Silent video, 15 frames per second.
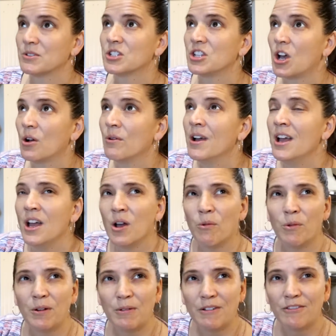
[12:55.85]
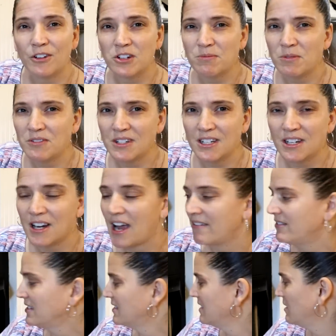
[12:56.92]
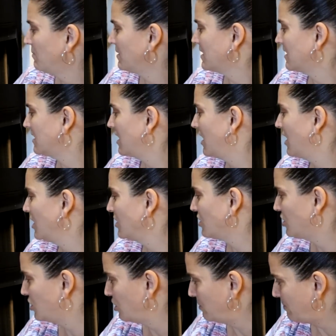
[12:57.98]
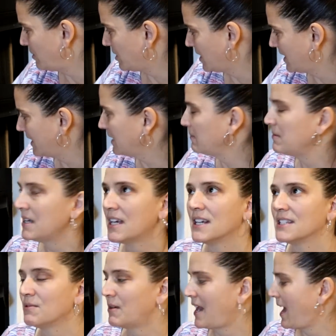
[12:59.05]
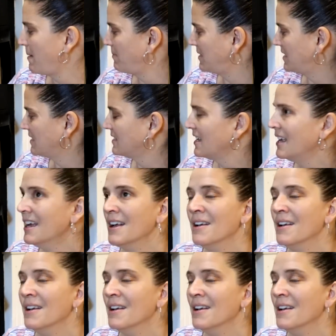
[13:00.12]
So when we first moved in here, obviously it wasn't super clean because what happened is